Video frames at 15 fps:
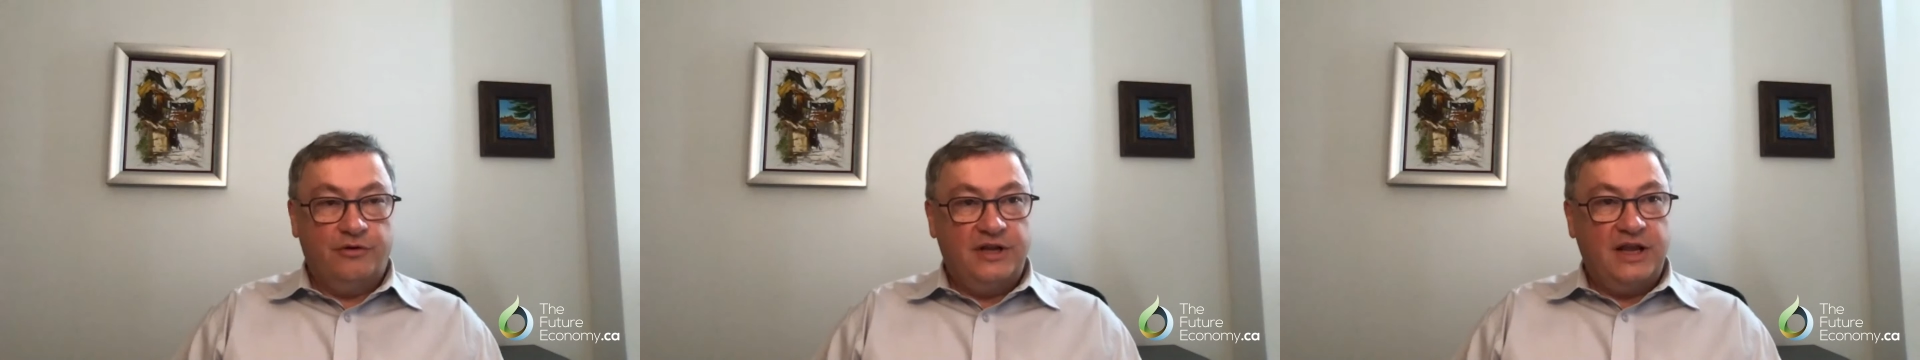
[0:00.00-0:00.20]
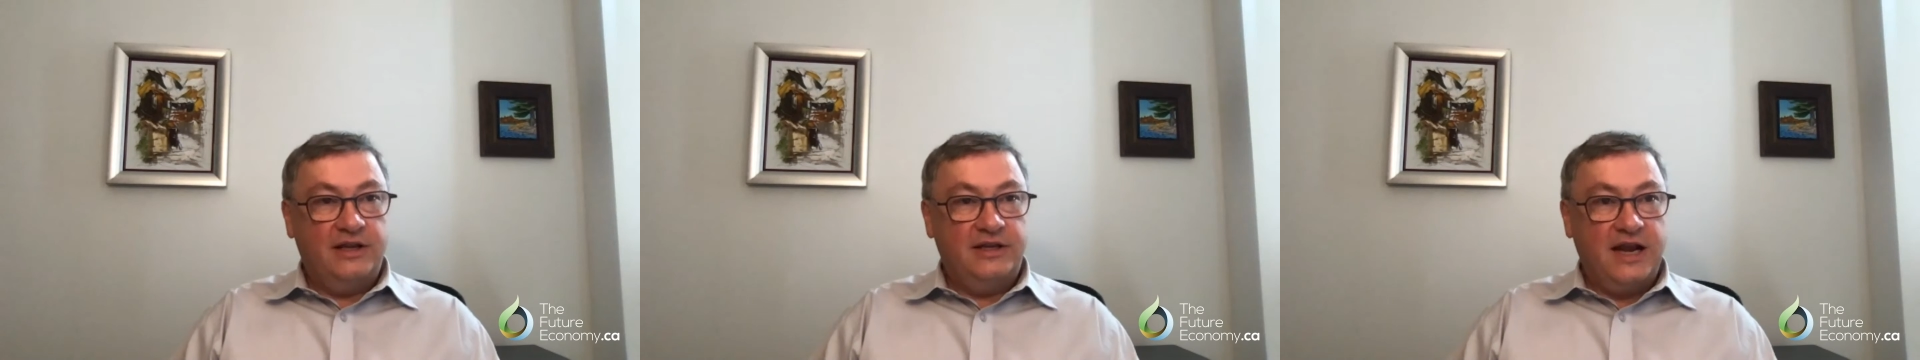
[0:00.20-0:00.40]

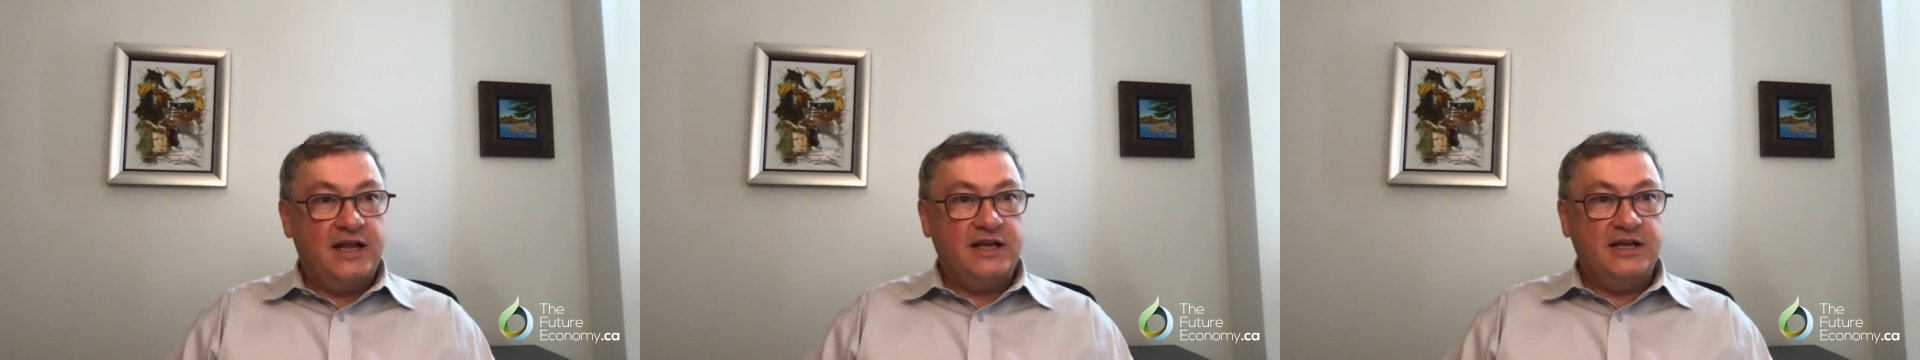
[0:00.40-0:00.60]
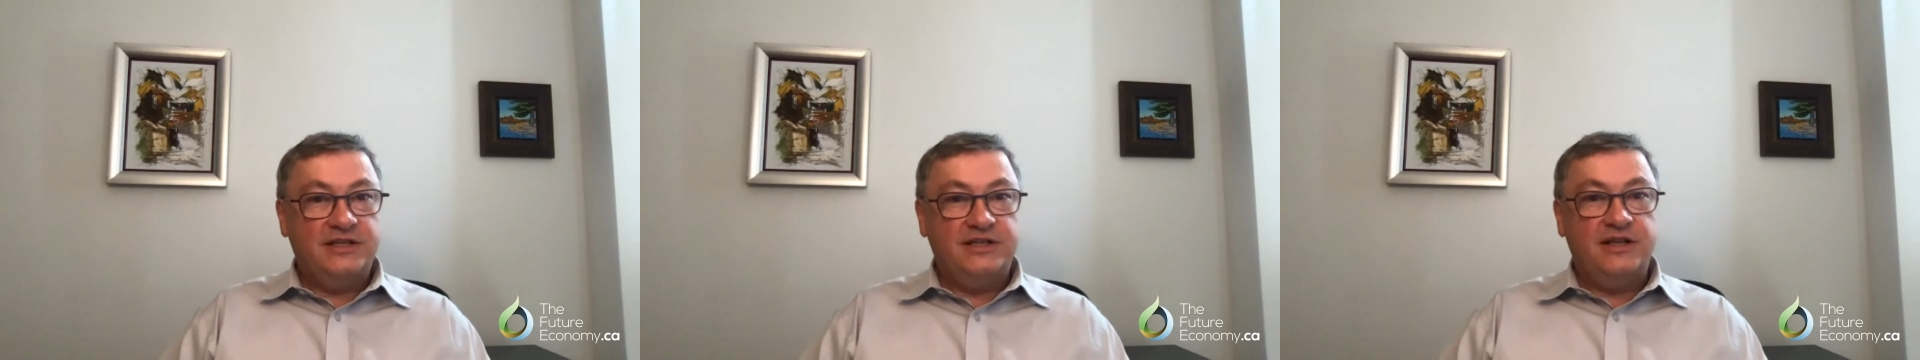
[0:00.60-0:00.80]

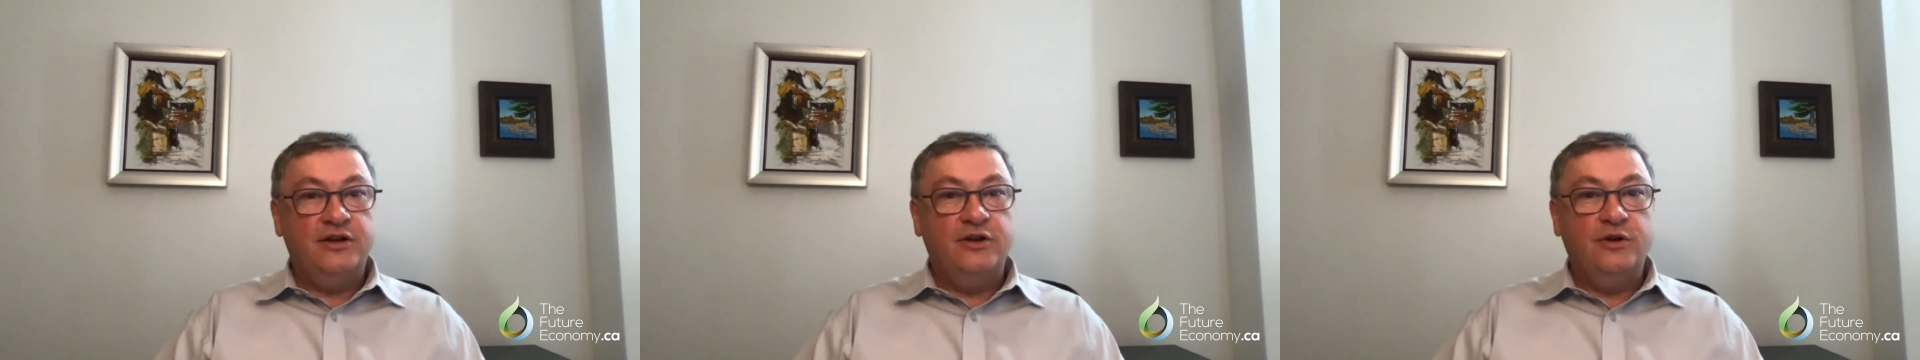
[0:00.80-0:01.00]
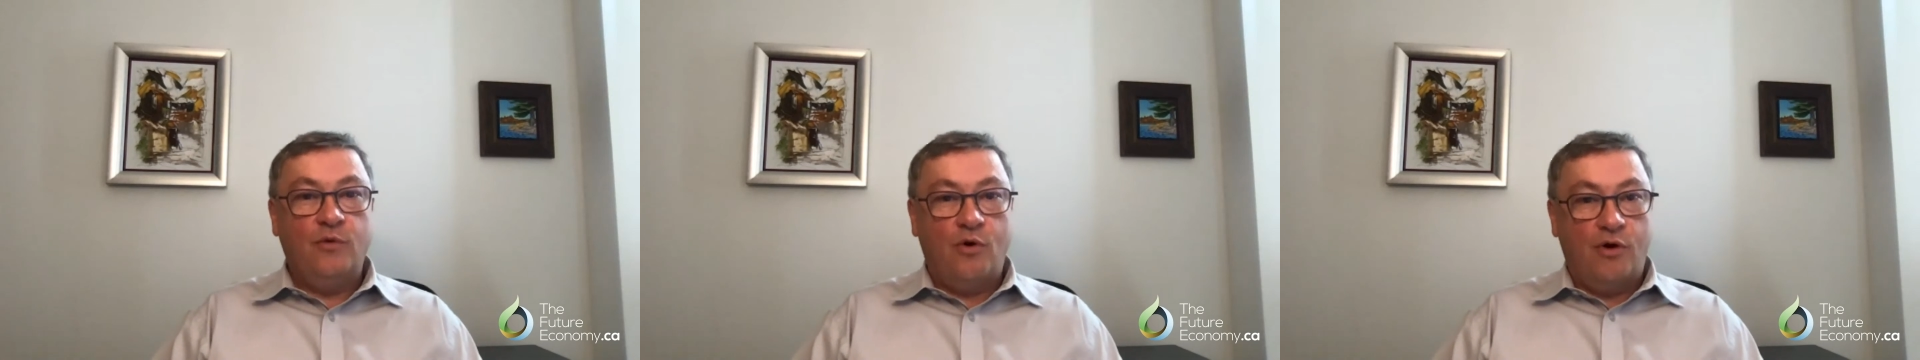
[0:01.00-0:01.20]
data is the
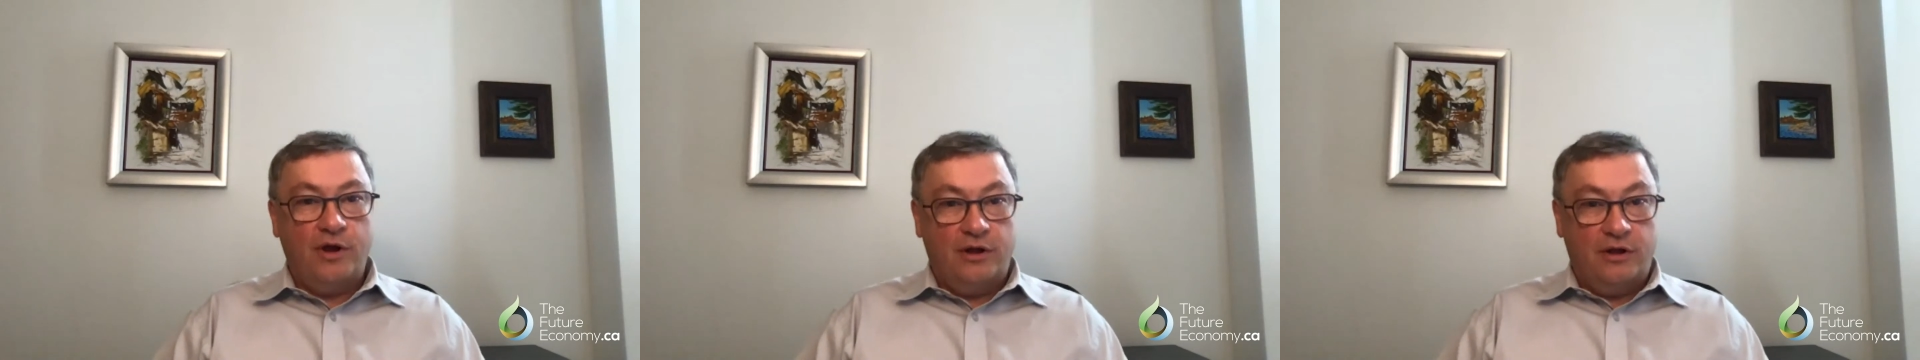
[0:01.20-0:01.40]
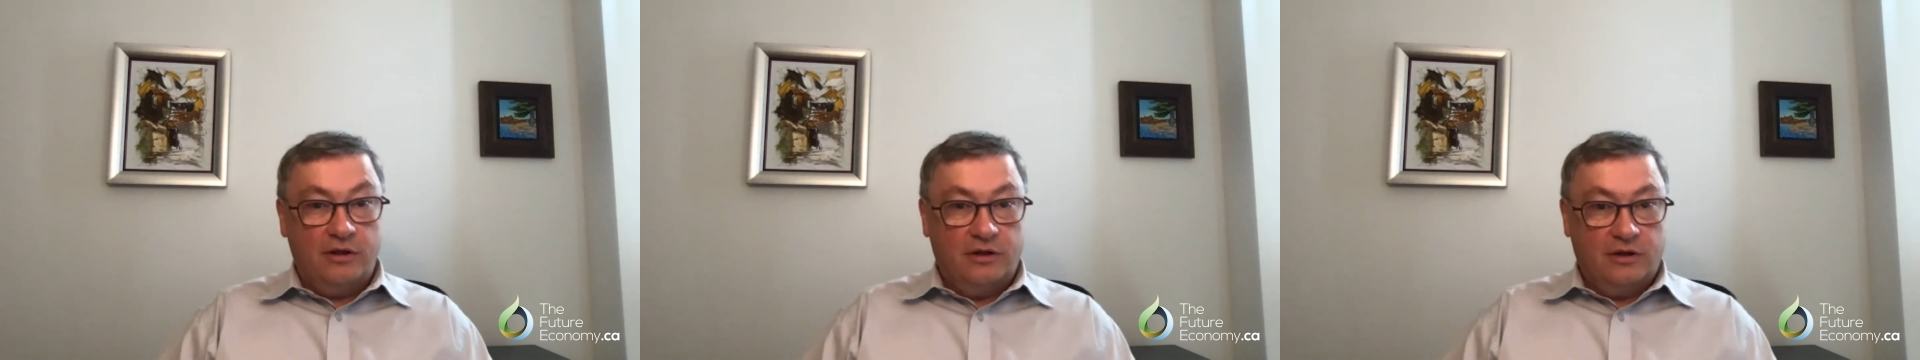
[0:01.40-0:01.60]
new
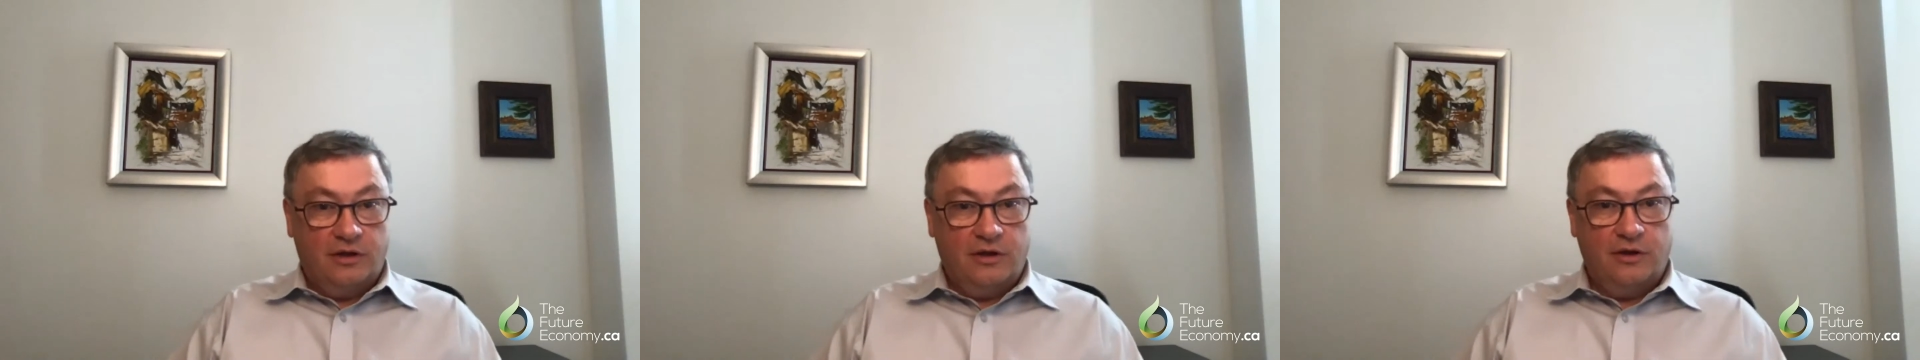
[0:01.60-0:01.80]
oil